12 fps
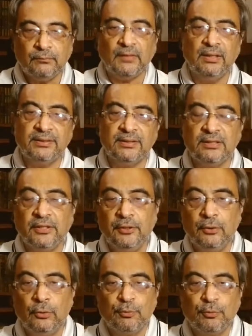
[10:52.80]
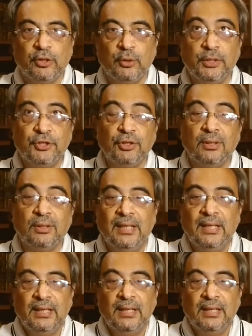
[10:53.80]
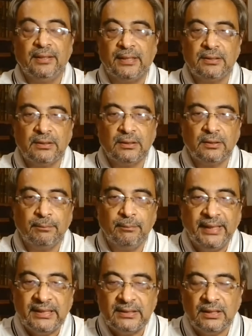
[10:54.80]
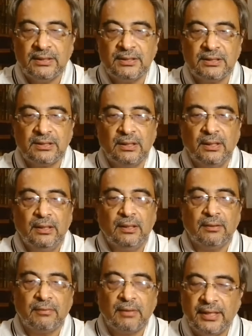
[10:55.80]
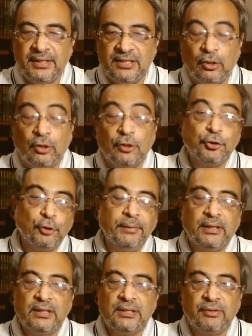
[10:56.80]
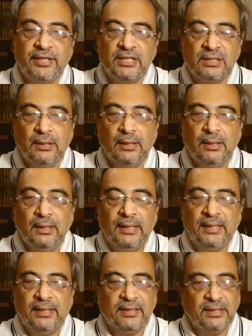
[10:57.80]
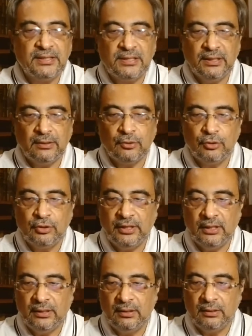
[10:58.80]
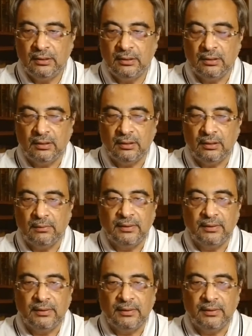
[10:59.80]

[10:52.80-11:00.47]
this is a huge motivation that uh, makes us rise or should make us rise. And as I said today in, uh,